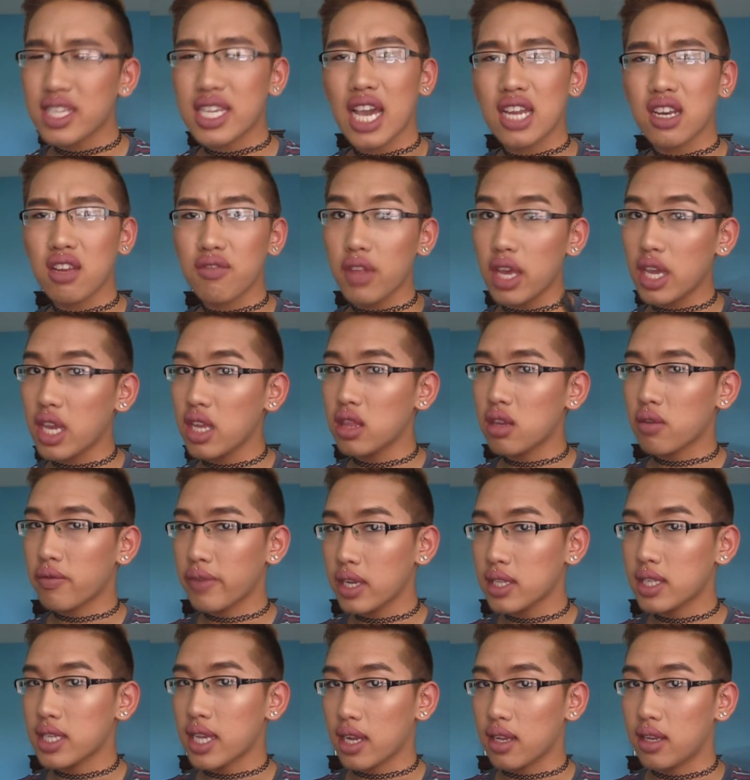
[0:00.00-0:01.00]
of like in the
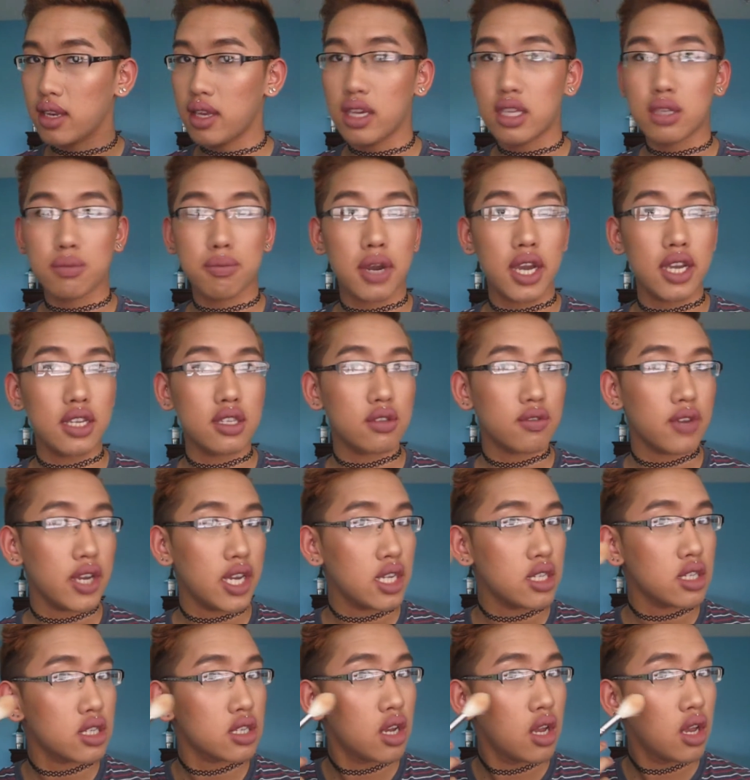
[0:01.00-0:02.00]
Real Techniques price
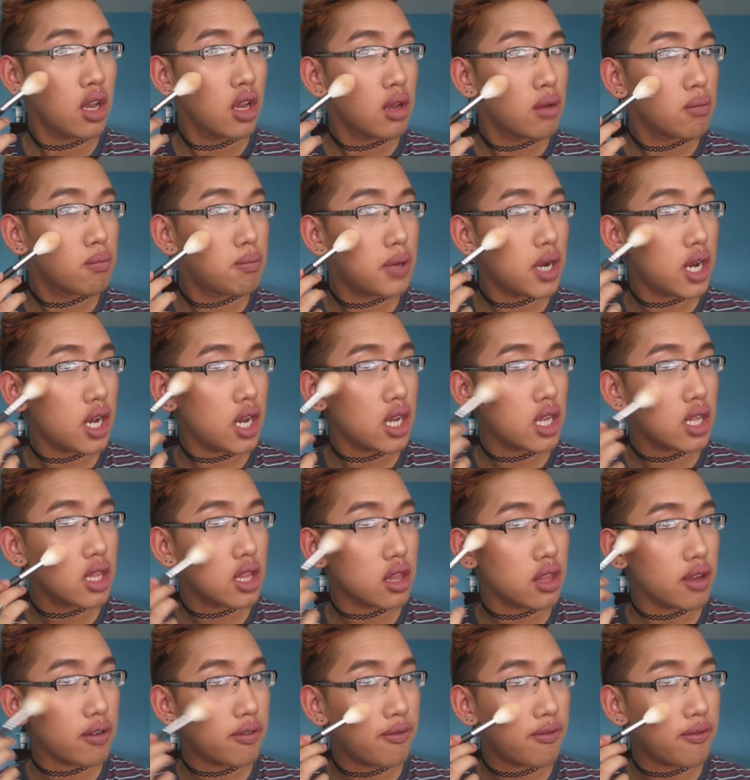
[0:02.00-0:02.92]
range, but